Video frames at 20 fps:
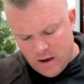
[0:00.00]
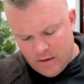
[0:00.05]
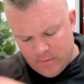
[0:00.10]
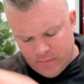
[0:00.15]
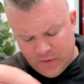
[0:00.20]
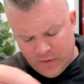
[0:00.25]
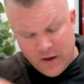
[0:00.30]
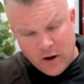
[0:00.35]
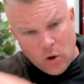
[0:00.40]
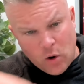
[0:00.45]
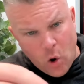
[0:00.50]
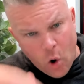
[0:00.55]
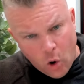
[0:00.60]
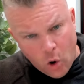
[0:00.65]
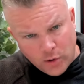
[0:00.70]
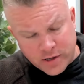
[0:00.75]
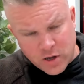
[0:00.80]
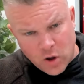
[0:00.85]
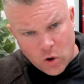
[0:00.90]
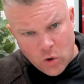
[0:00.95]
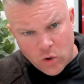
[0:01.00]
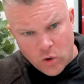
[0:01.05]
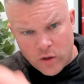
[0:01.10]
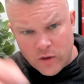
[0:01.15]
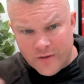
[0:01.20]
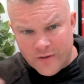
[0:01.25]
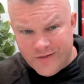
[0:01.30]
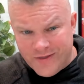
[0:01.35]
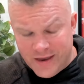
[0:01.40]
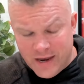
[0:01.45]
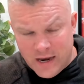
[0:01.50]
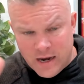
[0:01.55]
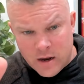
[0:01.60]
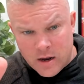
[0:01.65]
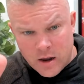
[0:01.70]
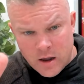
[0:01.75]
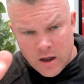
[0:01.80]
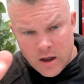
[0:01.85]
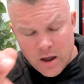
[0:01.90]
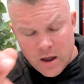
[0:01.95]
But they are also the
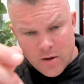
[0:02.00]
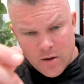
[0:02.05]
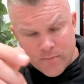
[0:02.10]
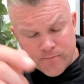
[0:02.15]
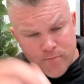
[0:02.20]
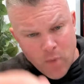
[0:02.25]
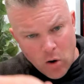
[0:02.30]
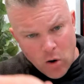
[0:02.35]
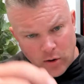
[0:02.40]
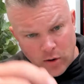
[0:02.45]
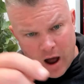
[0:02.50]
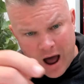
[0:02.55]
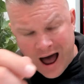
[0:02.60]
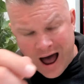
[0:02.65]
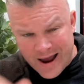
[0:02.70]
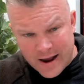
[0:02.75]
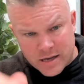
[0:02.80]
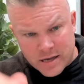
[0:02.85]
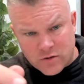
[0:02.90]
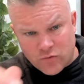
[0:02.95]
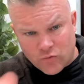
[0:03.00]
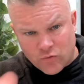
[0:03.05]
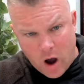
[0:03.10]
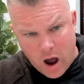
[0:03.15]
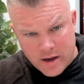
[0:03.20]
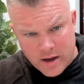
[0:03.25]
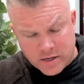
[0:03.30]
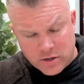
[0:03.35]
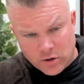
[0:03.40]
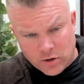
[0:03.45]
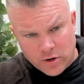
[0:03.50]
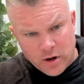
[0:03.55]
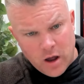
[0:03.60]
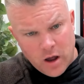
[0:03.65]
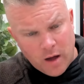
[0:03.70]
highest rostered